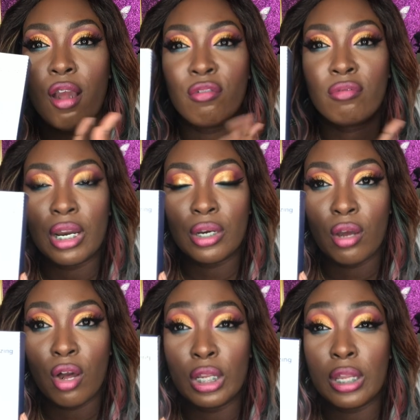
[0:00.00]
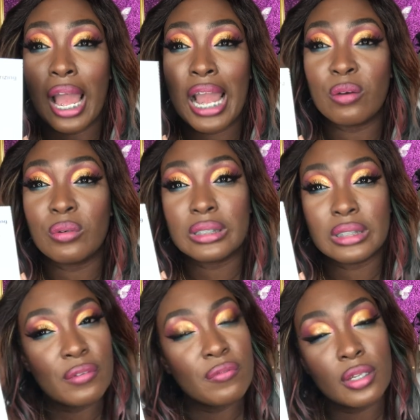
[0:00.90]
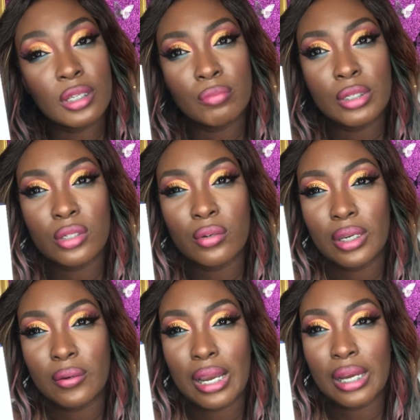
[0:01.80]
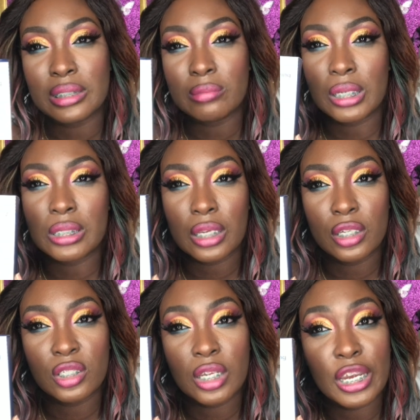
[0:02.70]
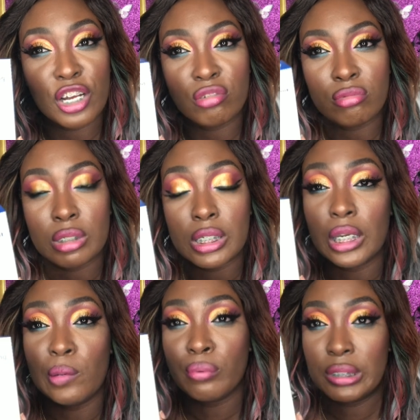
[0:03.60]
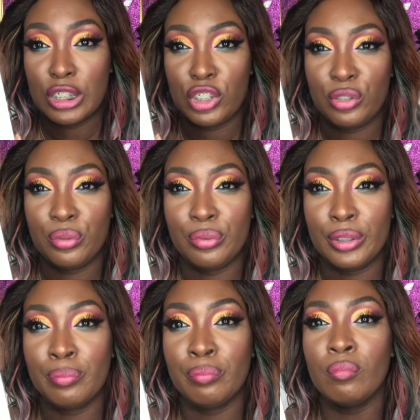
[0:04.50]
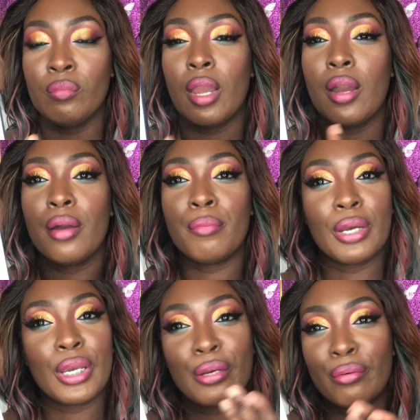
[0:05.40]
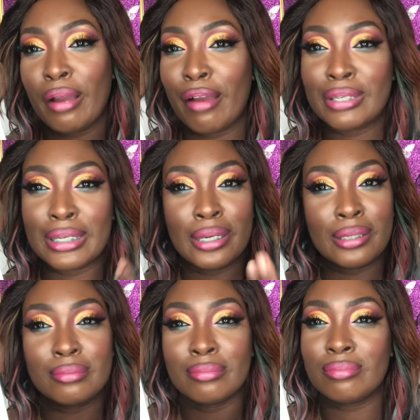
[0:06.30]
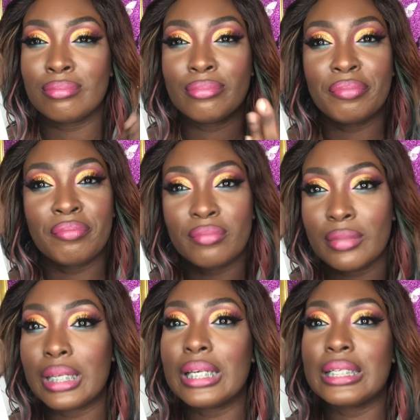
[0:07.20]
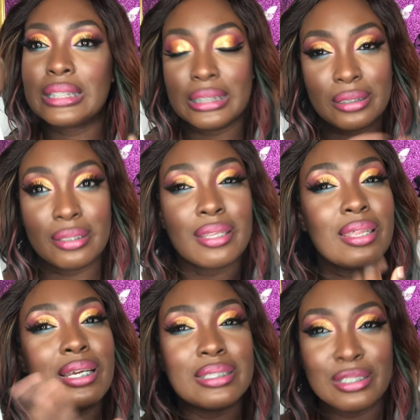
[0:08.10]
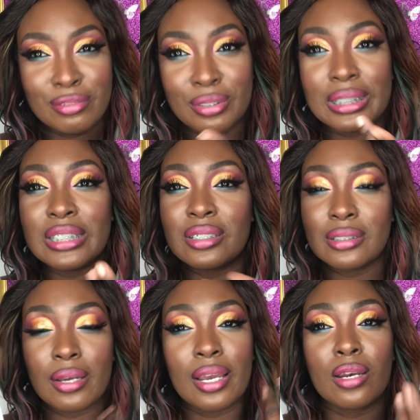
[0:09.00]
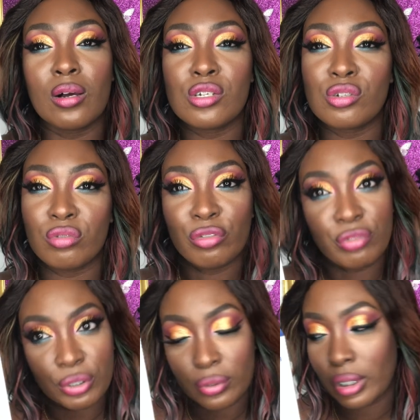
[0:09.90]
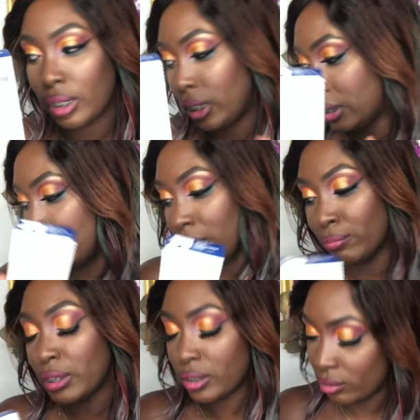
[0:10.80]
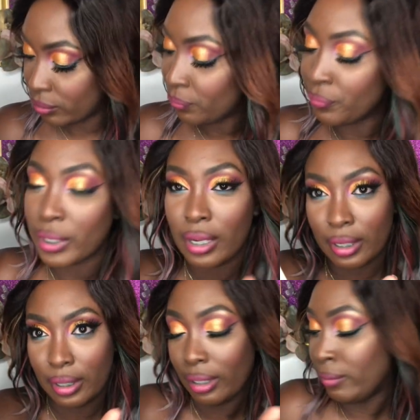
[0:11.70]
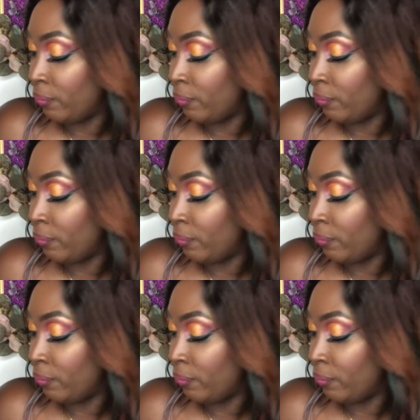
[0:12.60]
retinol. I will definitely be showing you guys my skincare routine pretty soon. But you know, I have to get it things in rotation so I can also review the things then. So yeah.